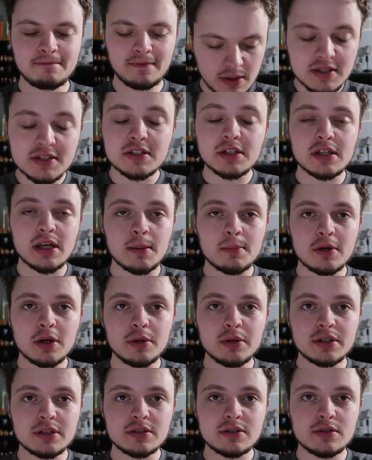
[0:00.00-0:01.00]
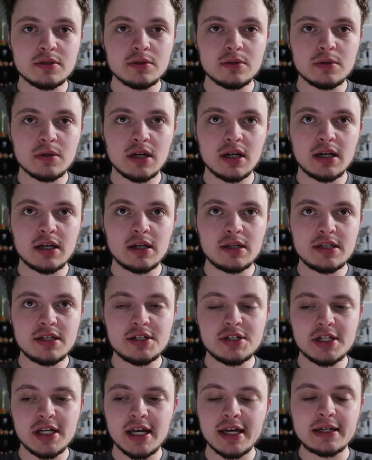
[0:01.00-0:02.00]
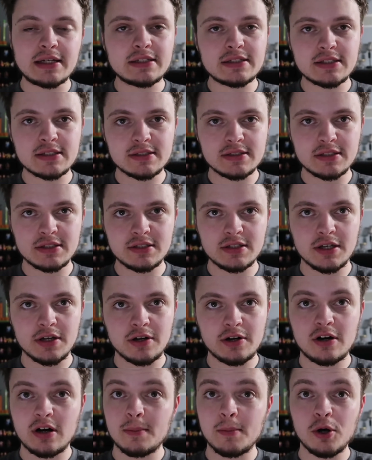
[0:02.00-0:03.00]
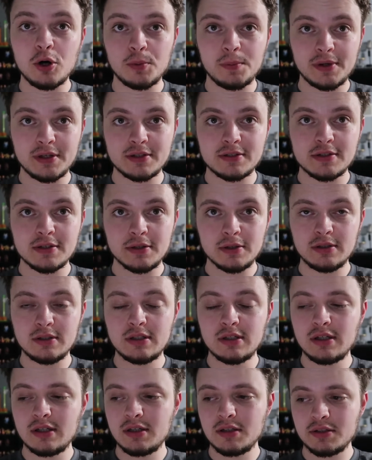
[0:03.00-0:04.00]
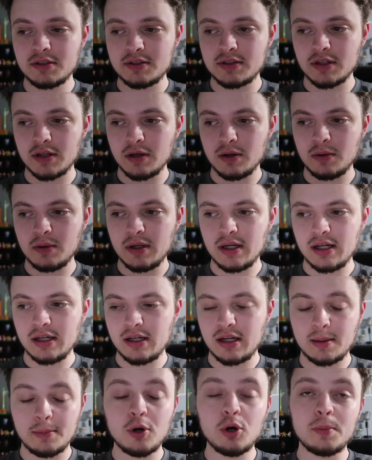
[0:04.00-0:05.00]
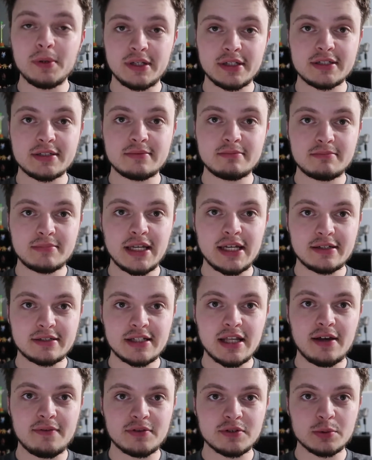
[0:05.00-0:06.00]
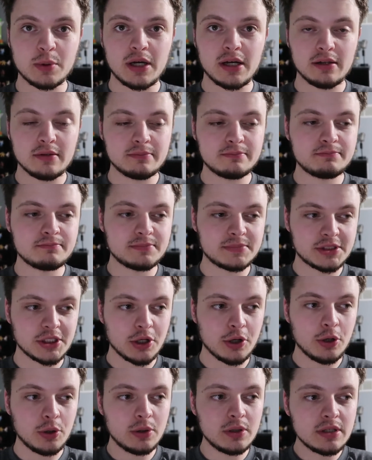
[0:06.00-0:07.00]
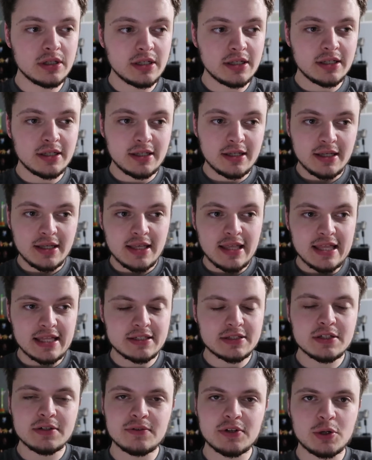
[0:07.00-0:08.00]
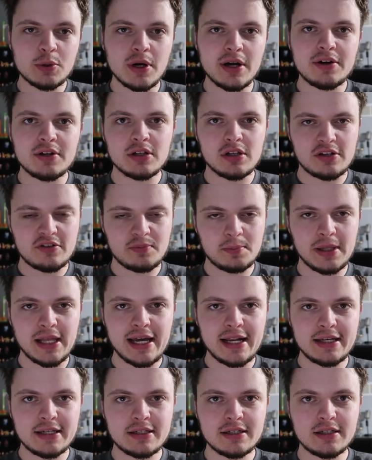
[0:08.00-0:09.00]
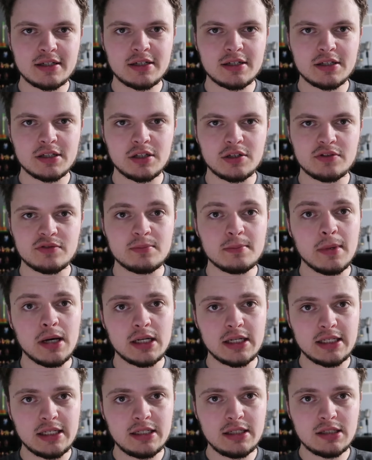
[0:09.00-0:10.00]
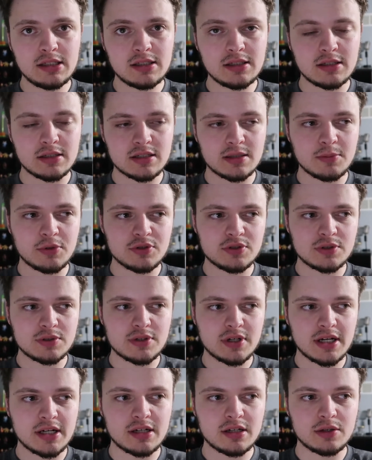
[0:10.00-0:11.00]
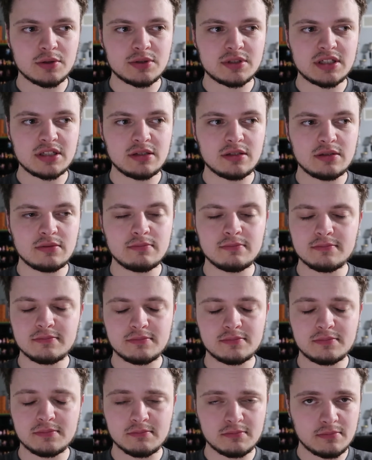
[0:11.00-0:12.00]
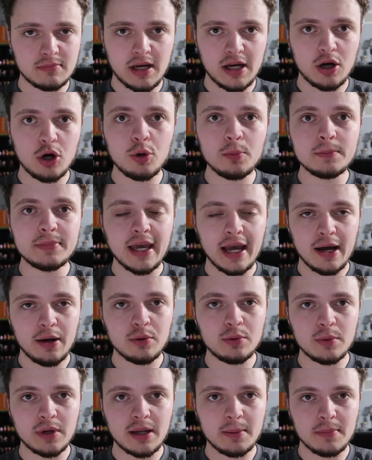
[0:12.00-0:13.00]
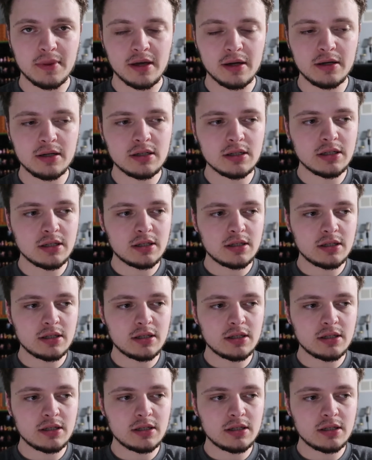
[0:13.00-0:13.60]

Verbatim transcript: Basically, I'm going to uh, EGX this year, or I'm hoping to, so, uh, and I'm hoping to take Steph as well, so that's gonna require a lot of planning, a lot of money, because I'm also trying to go see my hometown when I'm there,